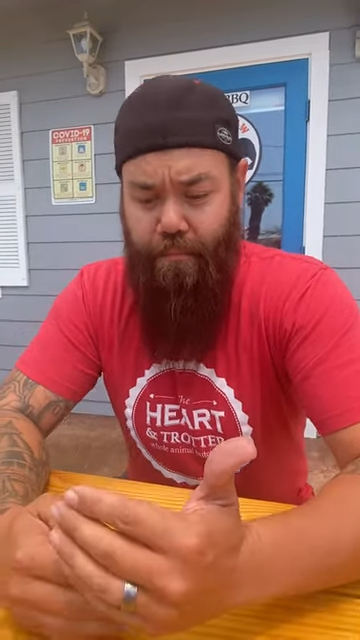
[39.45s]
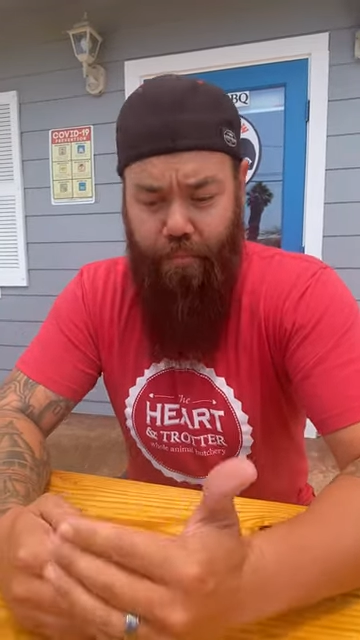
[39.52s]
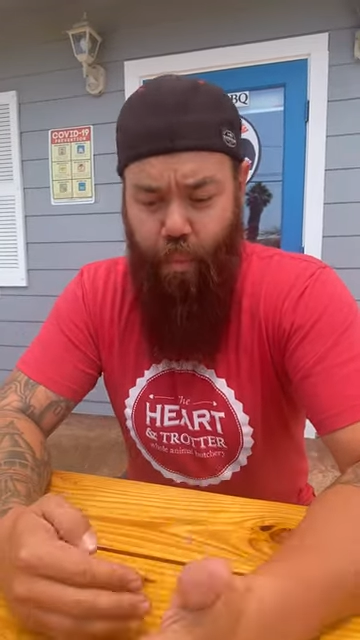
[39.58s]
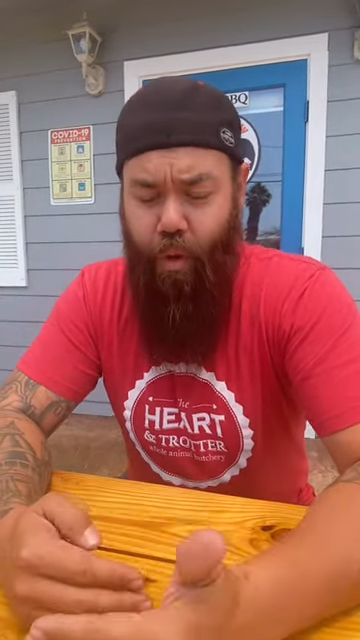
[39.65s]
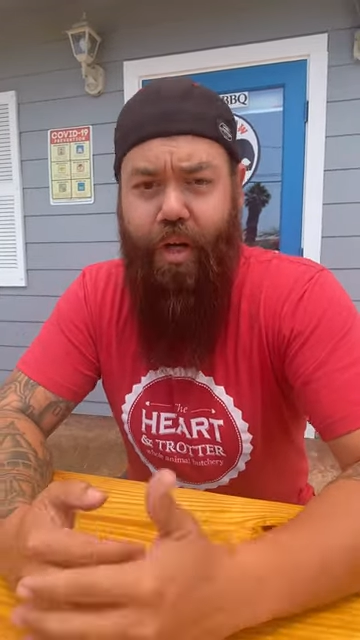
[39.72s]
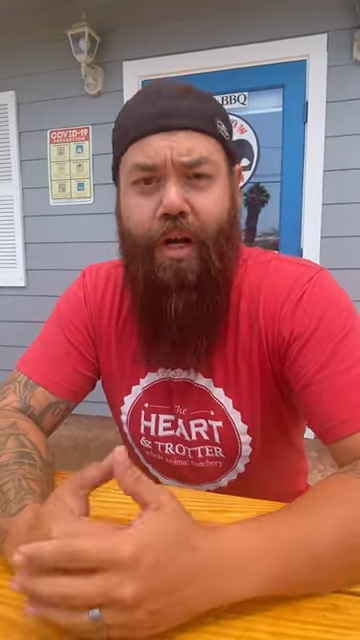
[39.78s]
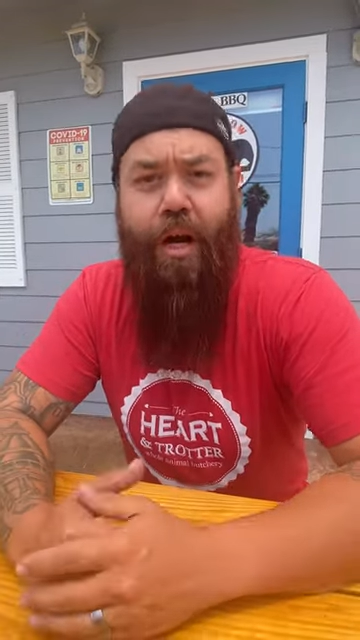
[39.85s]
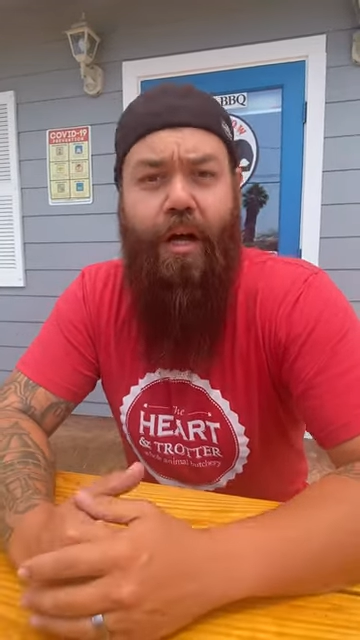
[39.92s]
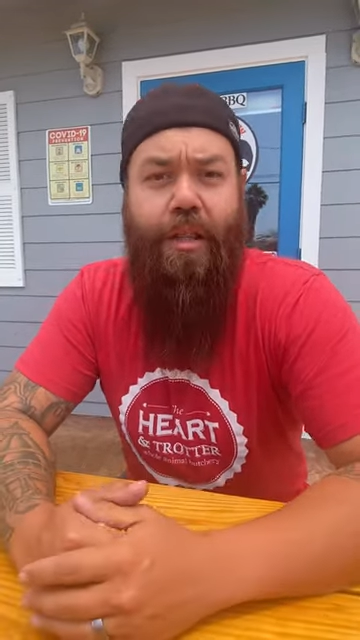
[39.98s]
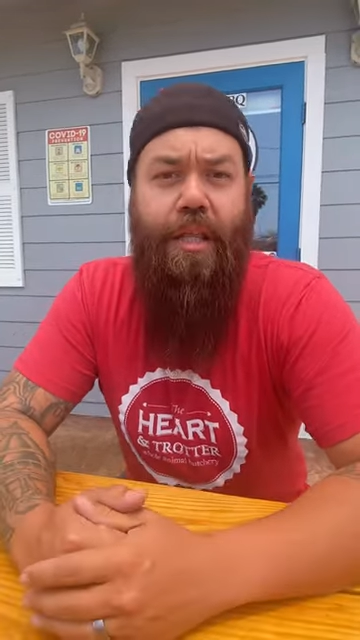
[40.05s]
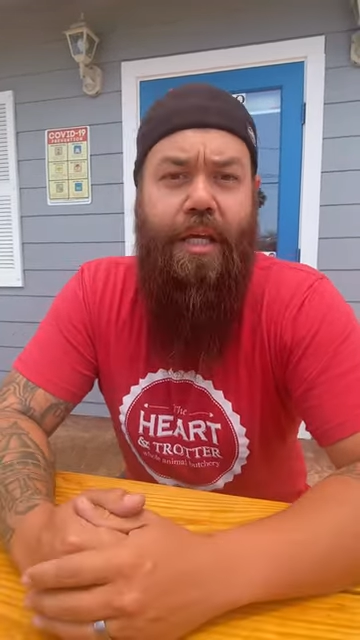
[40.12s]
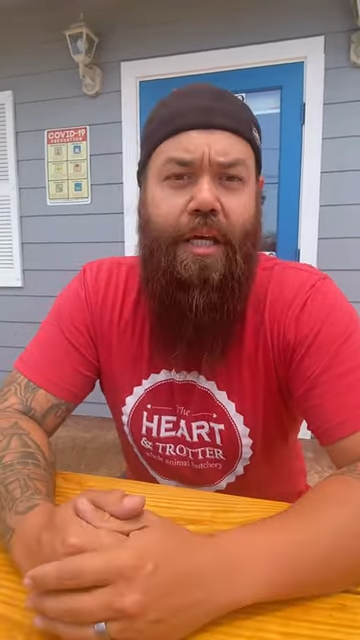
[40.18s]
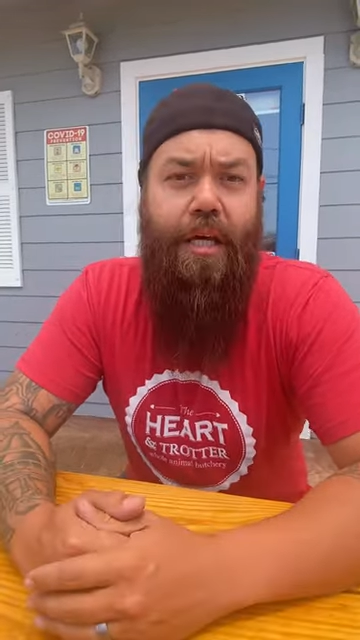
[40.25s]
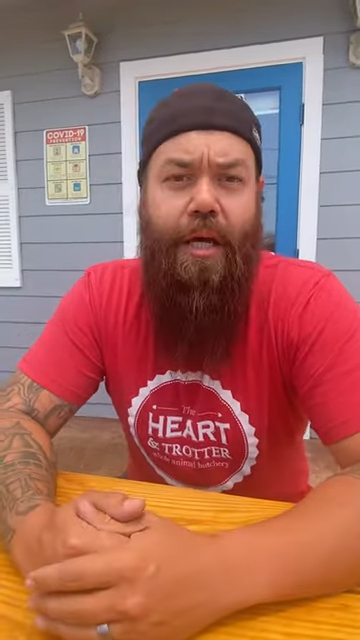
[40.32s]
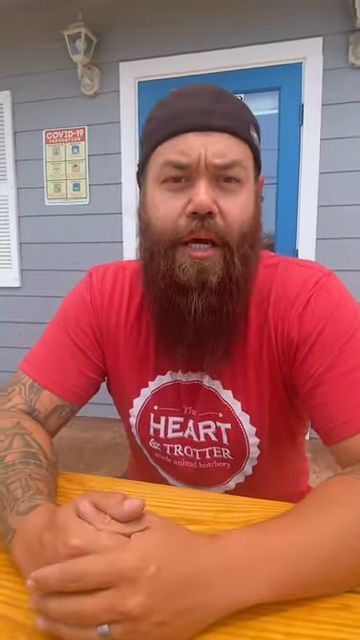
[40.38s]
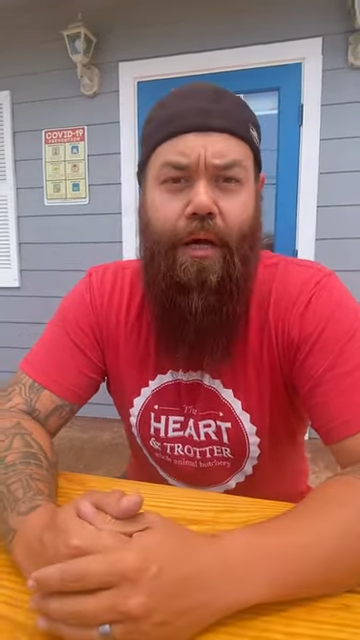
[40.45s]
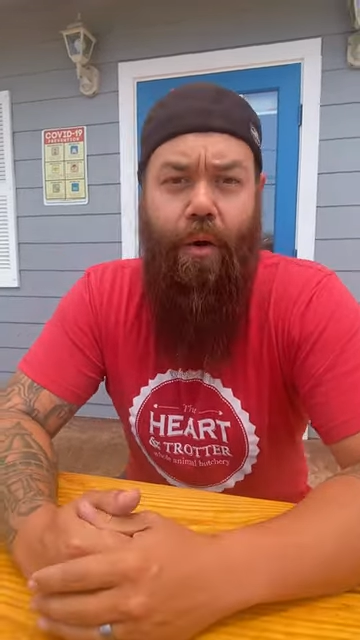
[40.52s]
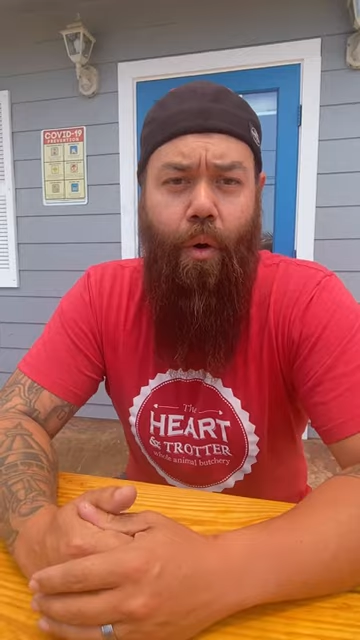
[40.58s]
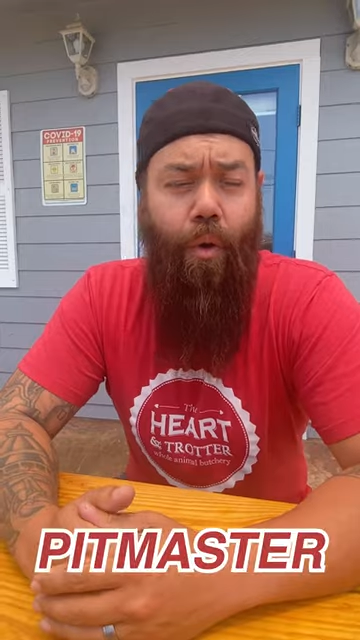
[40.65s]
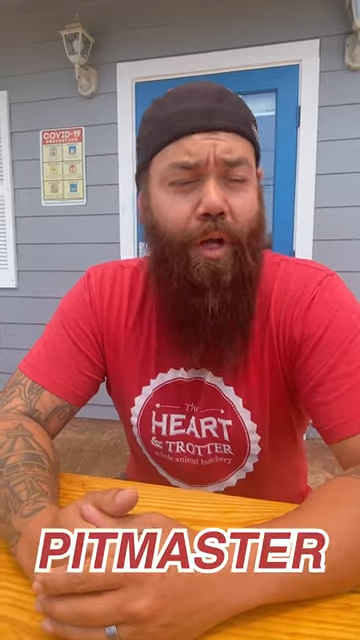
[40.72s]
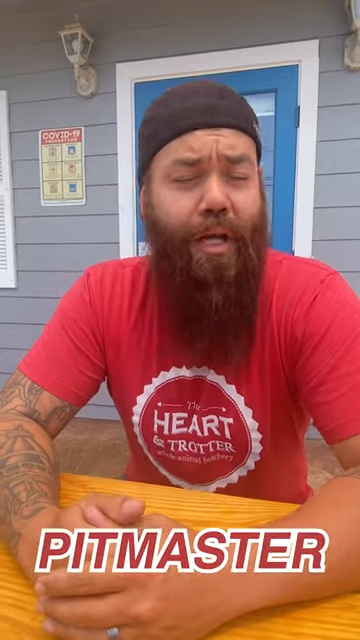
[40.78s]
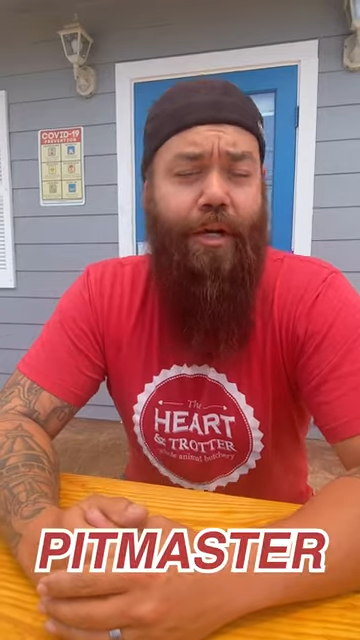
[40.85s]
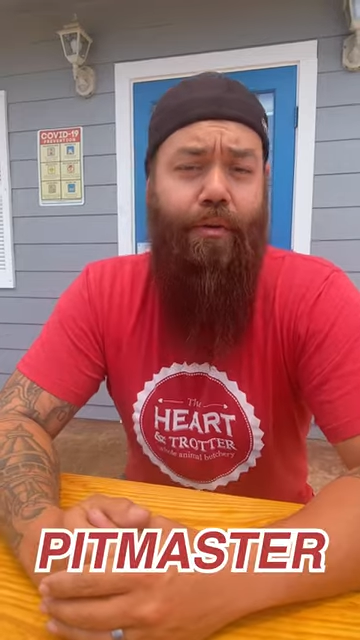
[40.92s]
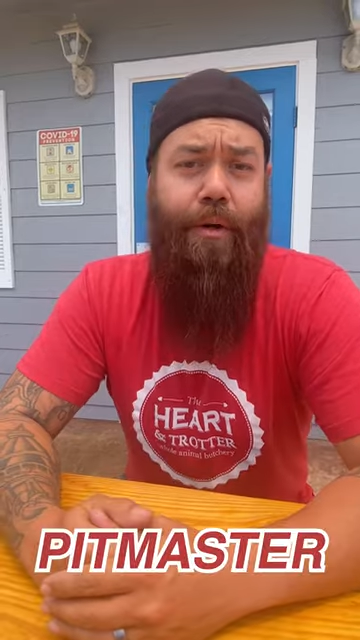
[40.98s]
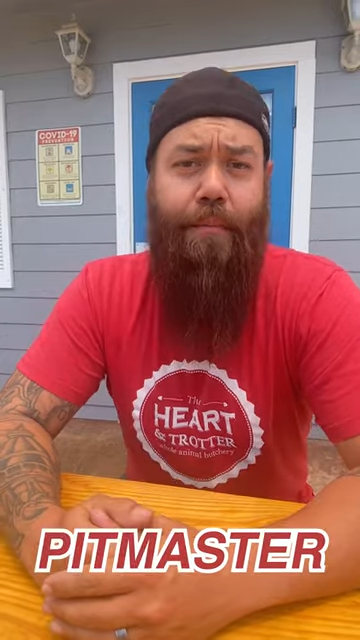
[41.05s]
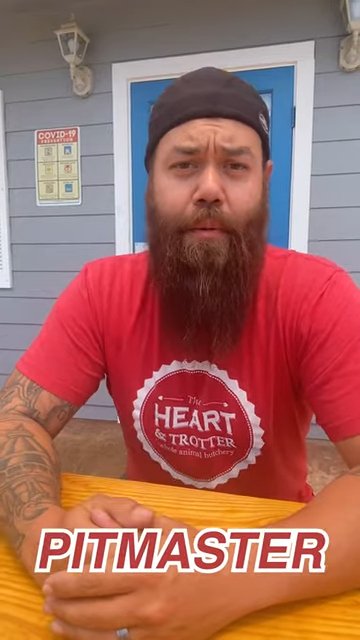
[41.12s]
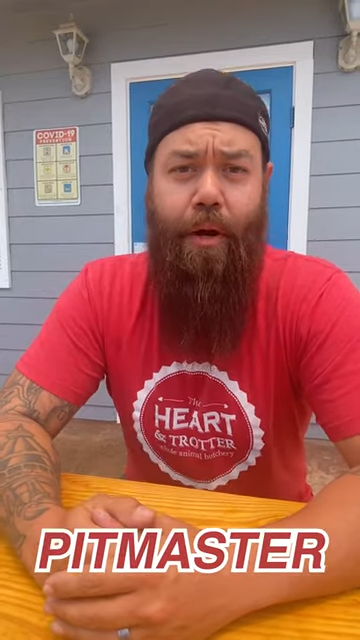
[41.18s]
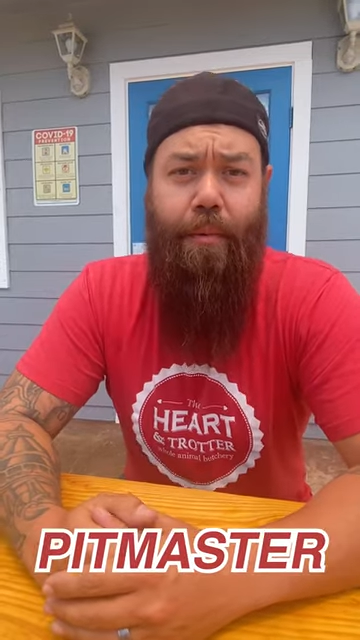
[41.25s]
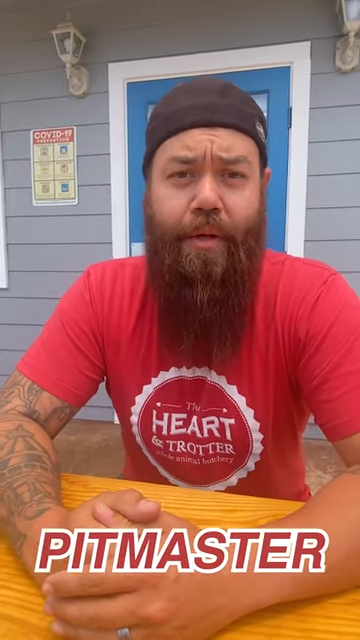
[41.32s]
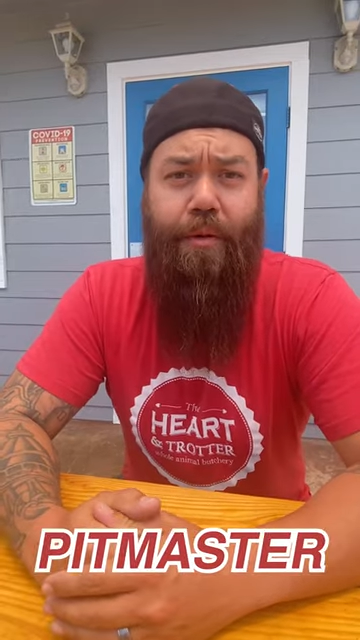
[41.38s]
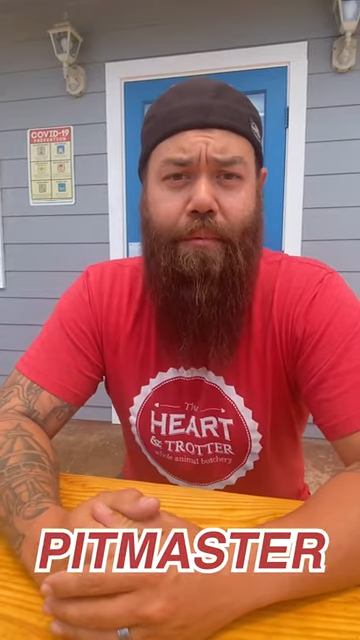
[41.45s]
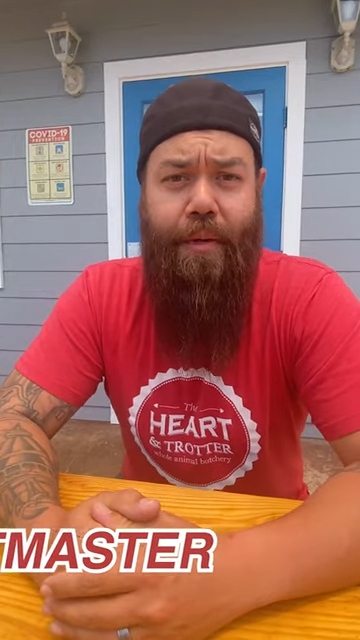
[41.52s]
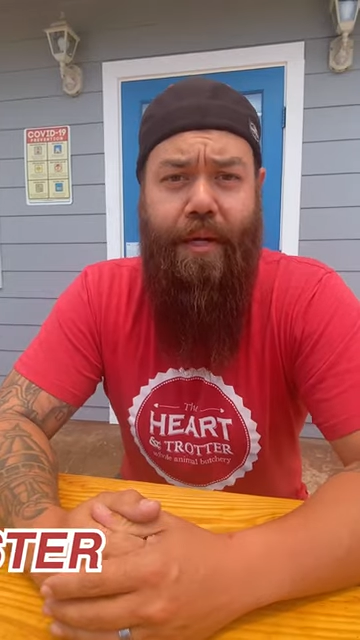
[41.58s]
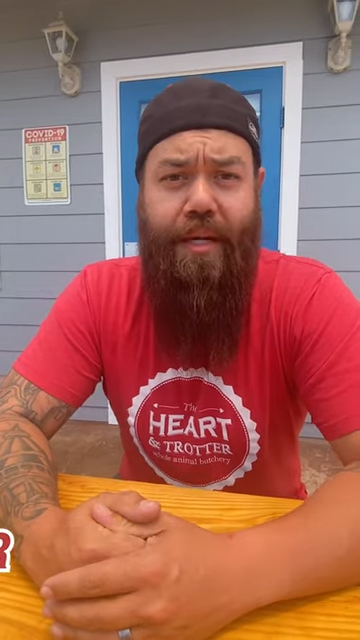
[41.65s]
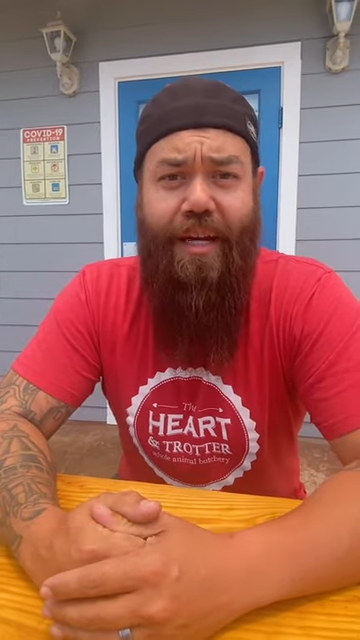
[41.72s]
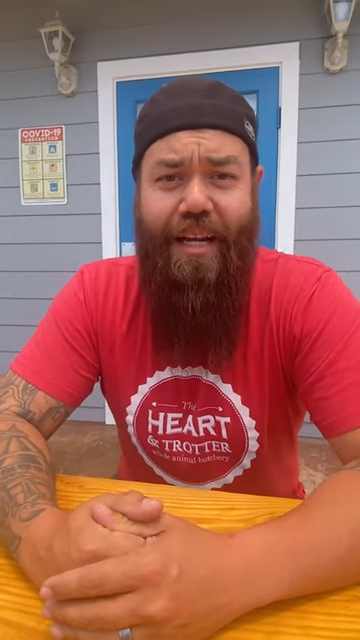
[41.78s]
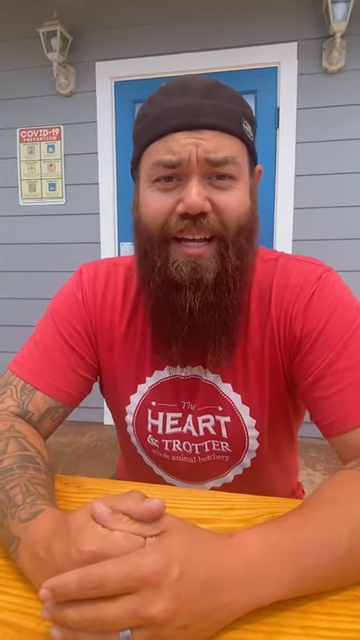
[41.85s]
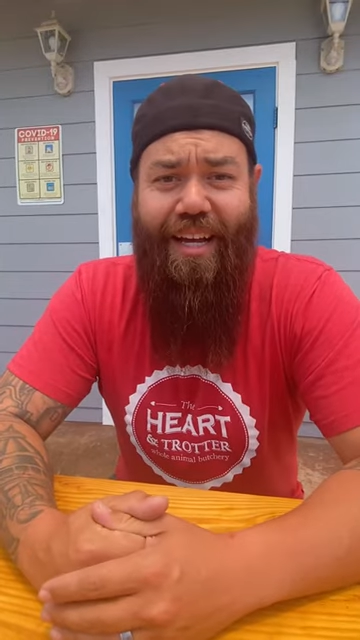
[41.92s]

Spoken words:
working on the Old Hickory Barbecue Pit.